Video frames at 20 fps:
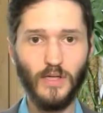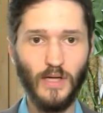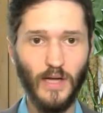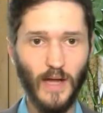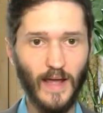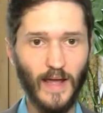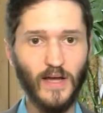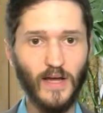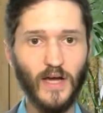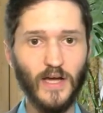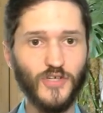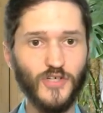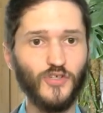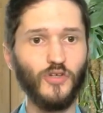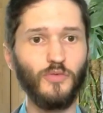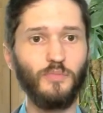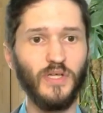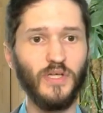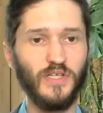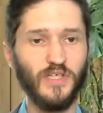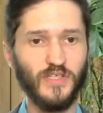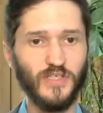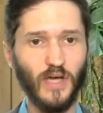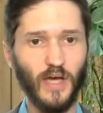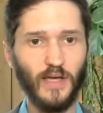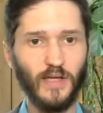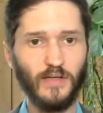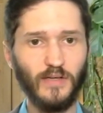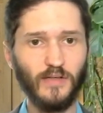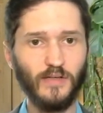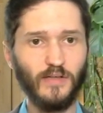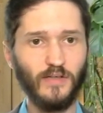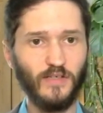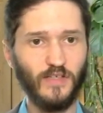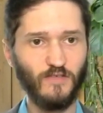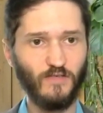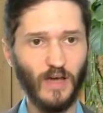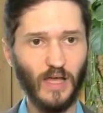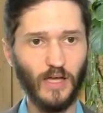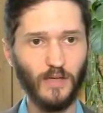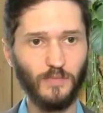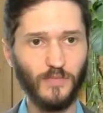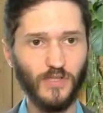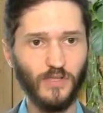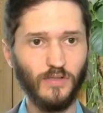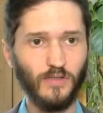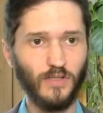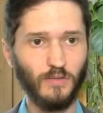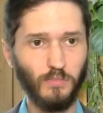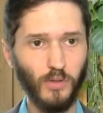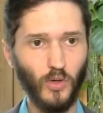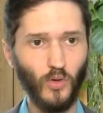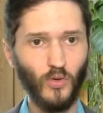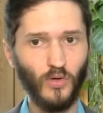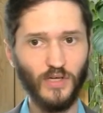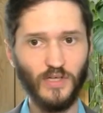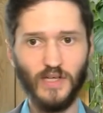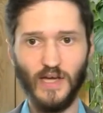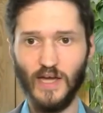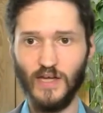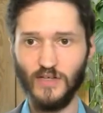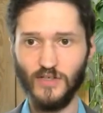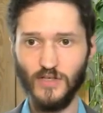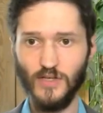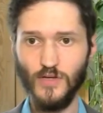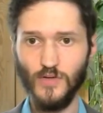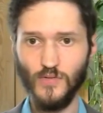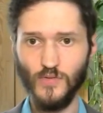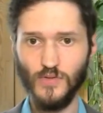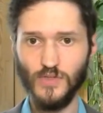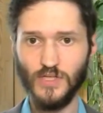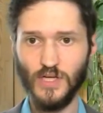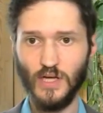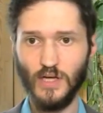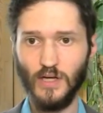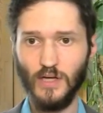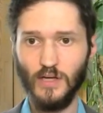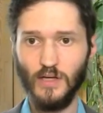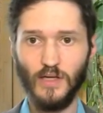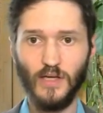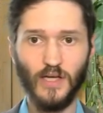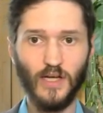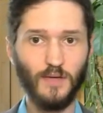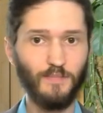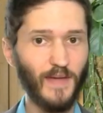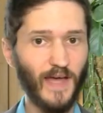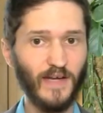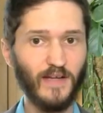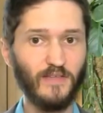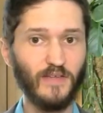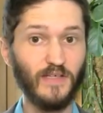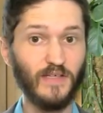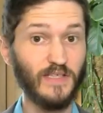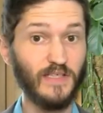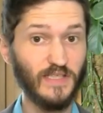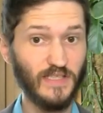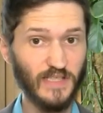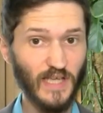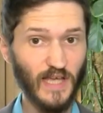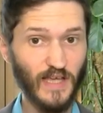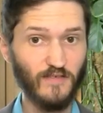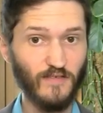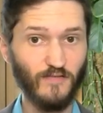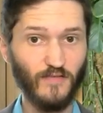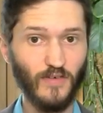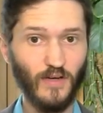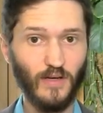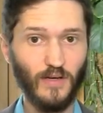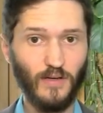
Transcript: AI should be designed, developed, deployed and used in a manner that is safe,